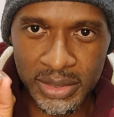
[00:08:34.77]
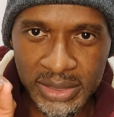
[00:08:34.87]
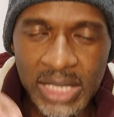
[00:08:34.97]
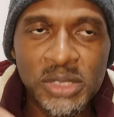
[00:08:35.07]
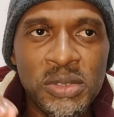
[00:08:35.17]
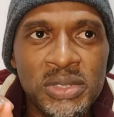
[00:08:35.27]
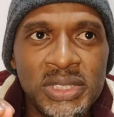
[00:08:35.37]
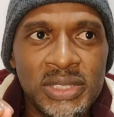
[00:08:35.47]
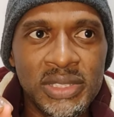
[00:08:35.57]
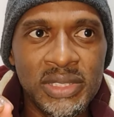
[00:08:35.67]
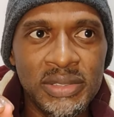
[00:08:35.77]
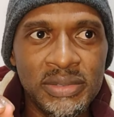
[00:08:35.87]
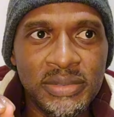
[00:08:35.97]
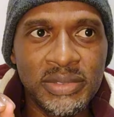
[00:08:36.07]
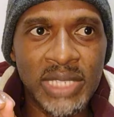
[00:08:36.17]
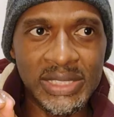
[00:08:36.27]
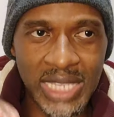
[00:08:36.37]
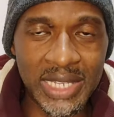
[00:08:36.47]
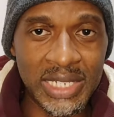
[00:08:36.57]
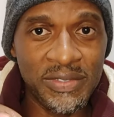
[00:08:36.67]
Santos has
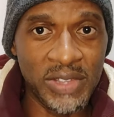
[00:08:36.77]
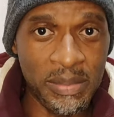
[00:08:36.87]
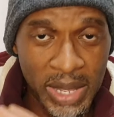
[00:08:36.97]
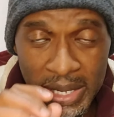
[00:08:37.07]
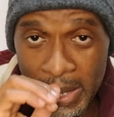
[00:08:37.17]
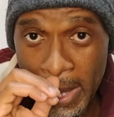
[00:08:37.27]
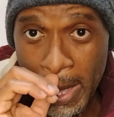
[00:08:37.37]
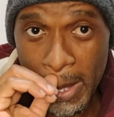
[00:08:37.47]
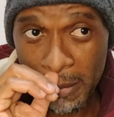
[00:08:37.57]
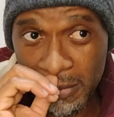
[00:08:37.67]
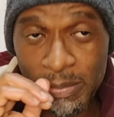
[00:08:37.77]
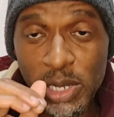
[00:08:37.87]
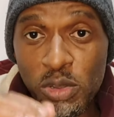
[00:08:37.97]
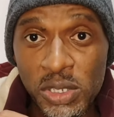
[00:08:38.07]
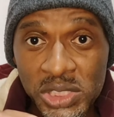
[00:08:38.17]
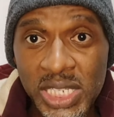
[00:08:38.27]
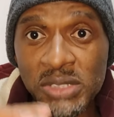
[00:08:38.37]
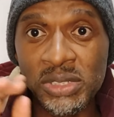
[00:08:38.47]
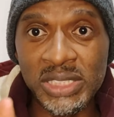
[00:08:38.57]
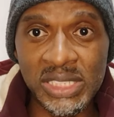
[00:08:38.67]
agreed verbally verbal contract
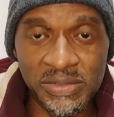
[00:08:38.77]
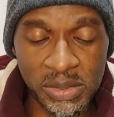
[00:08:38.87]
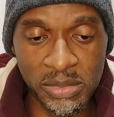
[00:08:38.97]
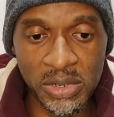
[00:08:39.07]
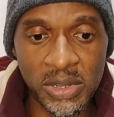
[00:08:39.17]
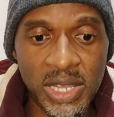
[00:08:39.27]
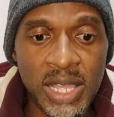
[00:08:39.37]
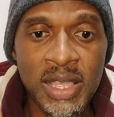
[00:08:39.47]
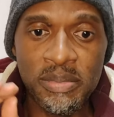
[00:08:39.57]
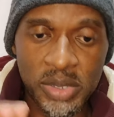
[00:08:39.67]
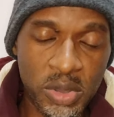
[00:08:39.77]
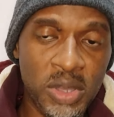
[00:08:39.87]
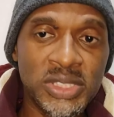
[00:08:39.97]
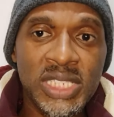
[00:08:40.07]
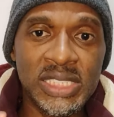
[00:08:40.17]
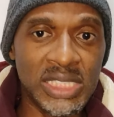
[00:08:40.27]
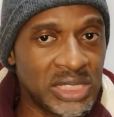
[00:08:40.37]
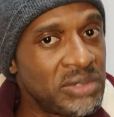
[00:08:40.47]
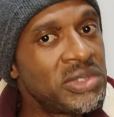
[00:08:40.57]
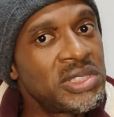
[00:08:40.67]
with the team from Morocco because Kaizer
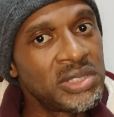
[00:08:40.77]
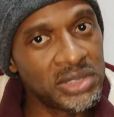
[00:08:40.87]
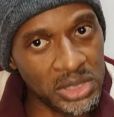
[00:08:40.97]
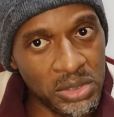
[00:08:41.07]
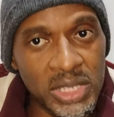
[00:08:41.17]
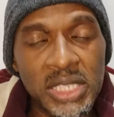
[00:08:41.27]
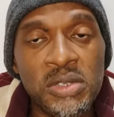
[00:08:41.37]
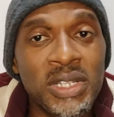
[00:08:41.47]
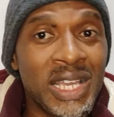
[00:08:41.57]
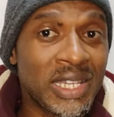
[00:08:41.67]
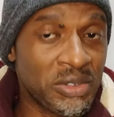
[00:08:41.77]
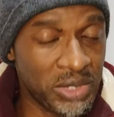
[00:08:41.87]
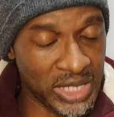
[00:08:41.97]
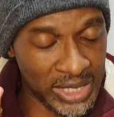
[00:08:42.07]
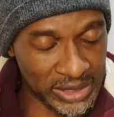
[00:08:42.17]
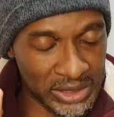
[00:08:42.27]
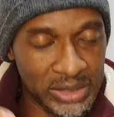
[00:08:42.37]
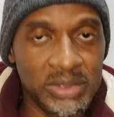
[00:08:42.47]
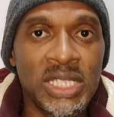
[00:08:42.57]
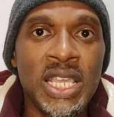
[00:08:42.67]
Chiefs did not they did not agree with Kaizer
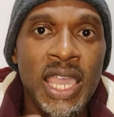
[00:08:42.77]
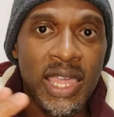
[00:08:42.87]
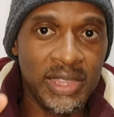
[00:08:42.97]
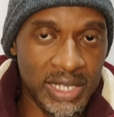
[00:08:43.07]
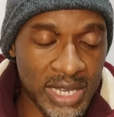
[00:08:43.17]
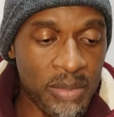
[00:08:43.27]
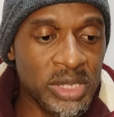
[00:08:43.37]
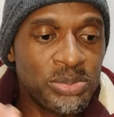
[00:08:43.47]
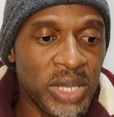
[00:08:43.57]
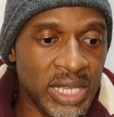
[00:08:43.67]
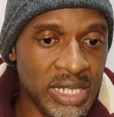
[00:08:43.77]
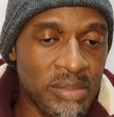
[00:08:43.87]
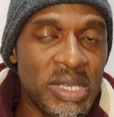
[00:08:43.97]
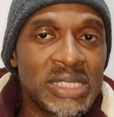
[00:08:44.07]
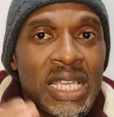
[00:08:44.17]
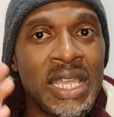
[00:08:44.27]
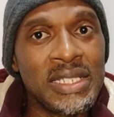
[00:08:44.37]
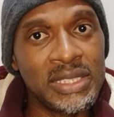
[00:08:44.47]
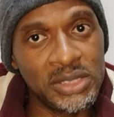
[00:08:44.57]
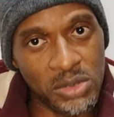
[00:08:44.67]
Chiefs. And then Nabi's back in the mix
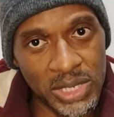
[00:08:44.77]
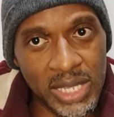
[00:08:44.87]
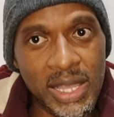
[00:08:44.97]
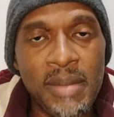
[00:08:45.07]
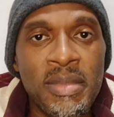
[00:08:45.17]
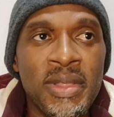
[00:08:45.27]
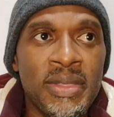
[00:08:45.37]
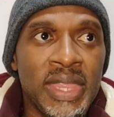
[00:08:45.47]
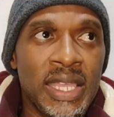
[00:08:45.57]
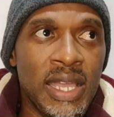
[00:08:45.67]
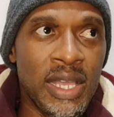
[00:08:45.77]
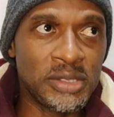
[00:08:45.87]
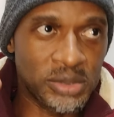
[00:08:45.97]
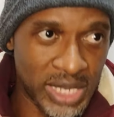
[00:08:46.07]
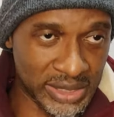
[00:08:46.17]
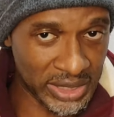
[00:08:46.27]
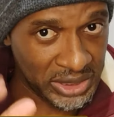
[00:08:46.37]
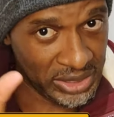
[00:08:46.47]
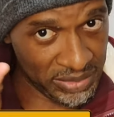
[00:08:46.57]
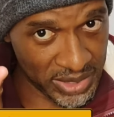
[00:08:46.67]
and he's gonna come uh, to Kaizer
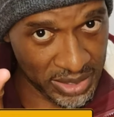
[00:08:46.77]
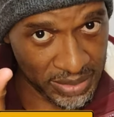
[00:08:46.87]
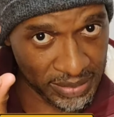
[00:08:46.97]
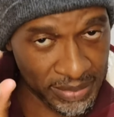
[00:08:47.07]
Chiefs